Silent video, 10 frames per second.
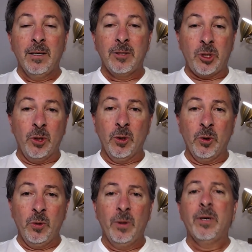
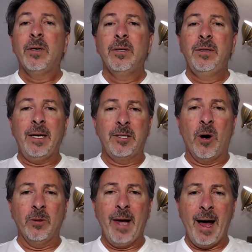Two, they
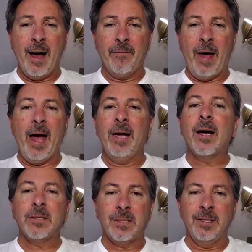don't have
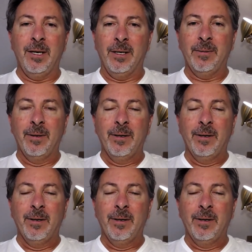ANC.